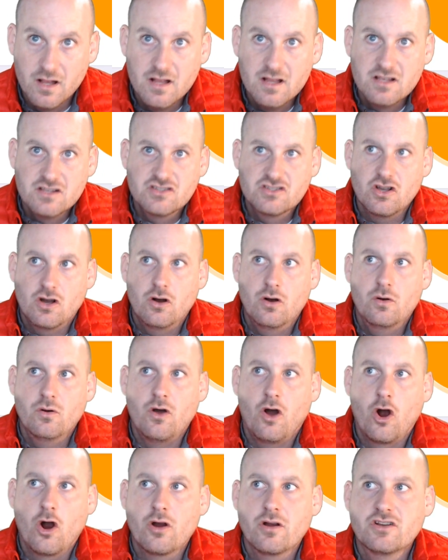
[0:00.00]
So
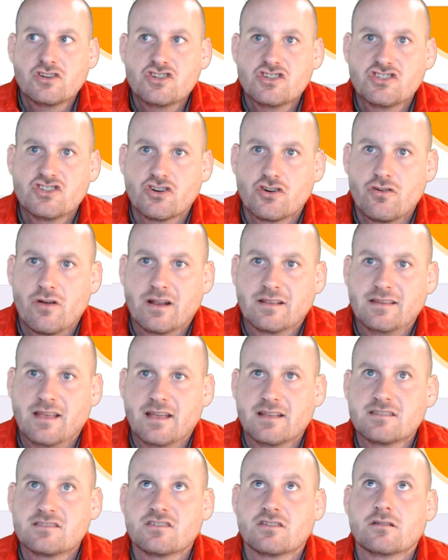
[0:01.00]
orange is your correct
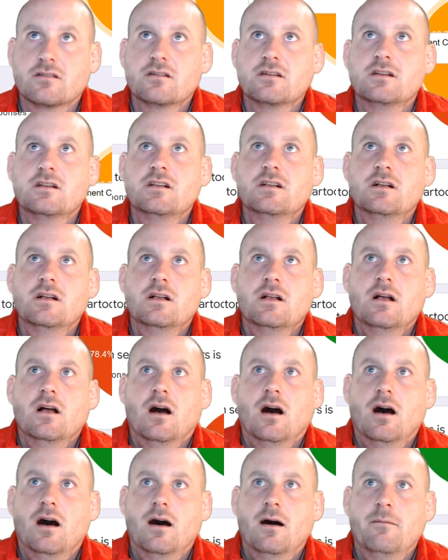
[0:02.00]
answer.
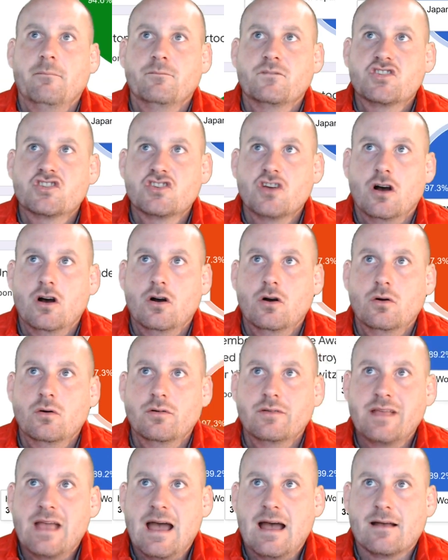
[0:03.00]
So,
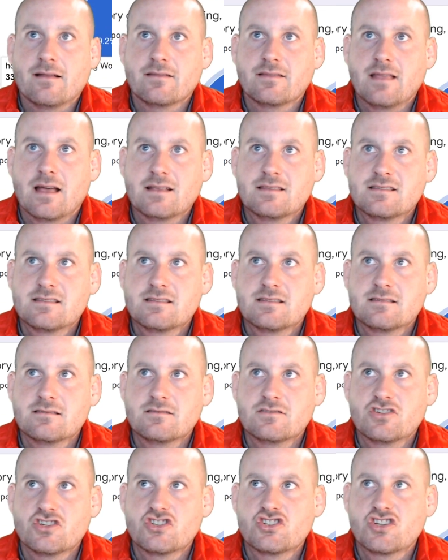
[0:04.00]
yeah, that's
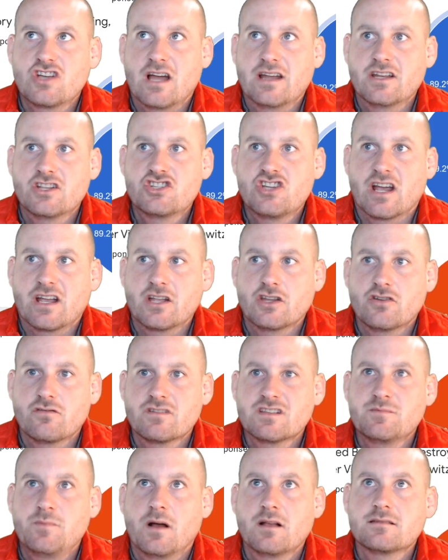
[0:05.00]
just kind of checking your
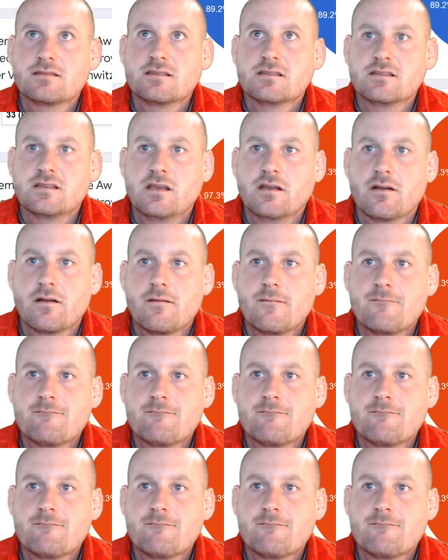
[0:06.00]
responses here.